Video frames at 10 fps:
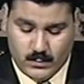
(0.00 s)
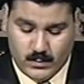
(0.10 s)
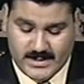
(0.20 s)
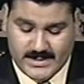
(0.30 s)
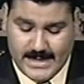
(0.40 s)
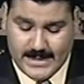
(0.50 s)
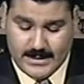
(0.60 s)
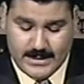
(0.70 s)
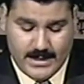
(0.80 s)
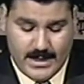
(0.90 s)
we said
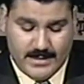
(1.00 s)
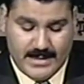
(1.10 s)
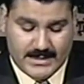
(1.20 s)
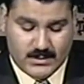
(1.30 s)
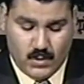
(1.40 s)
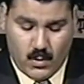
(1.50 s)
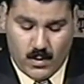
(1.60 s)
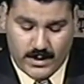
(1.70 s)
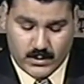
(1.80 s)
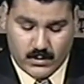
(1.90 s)
that no
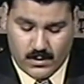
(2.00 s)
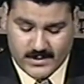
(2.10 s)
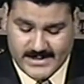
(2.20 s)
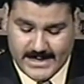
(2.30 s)
one crossed the